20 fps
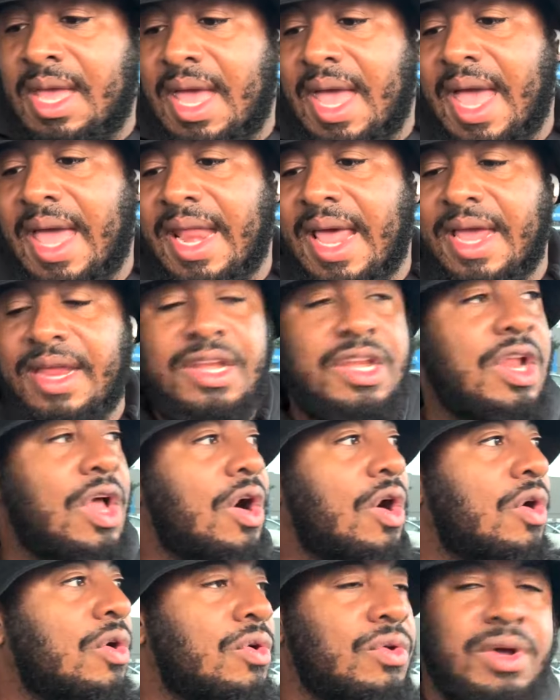And I
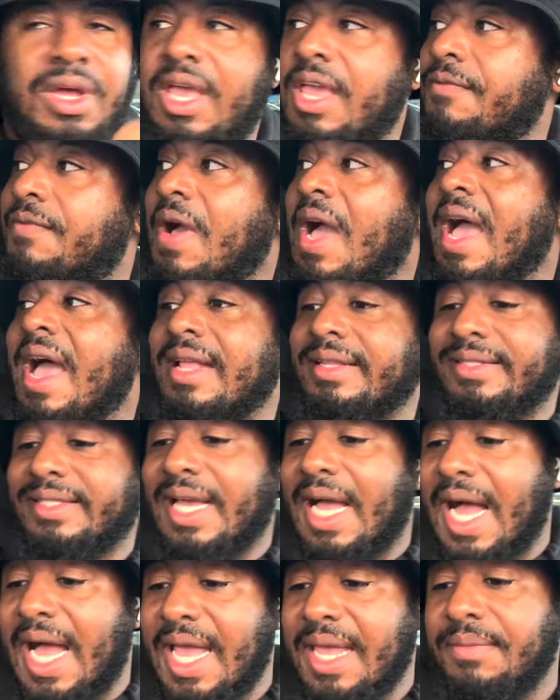know if I had
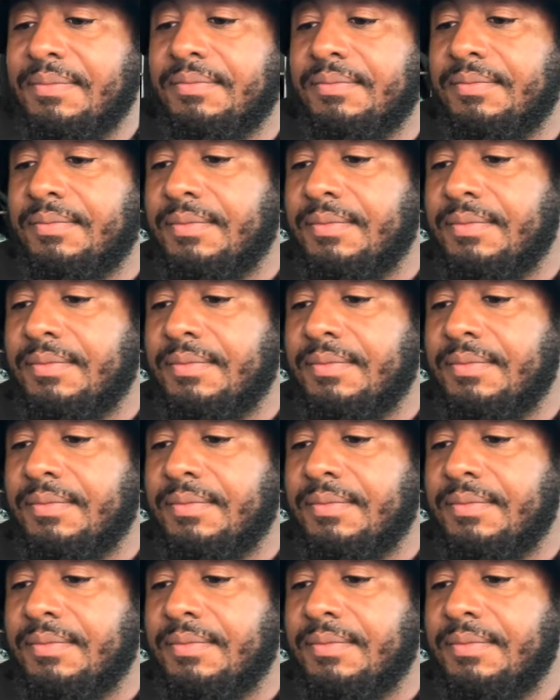time,